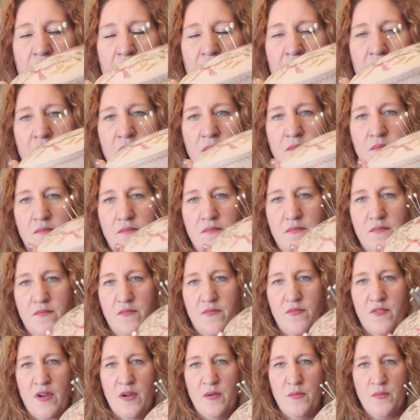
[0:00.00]

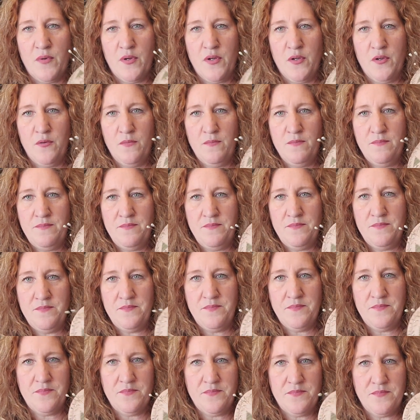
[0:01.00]
front room,
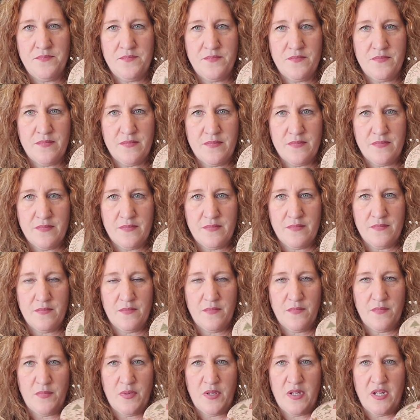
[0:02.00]

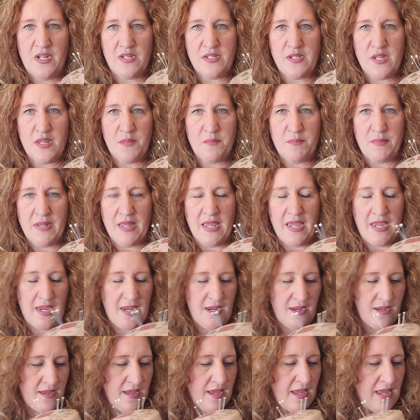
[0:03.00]
put it on
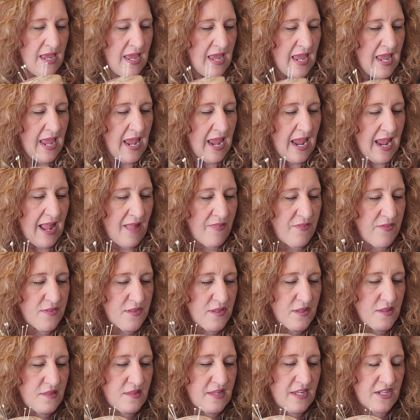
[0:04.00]
display. And
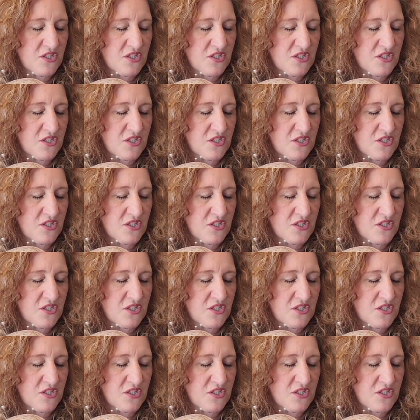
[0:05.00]
this is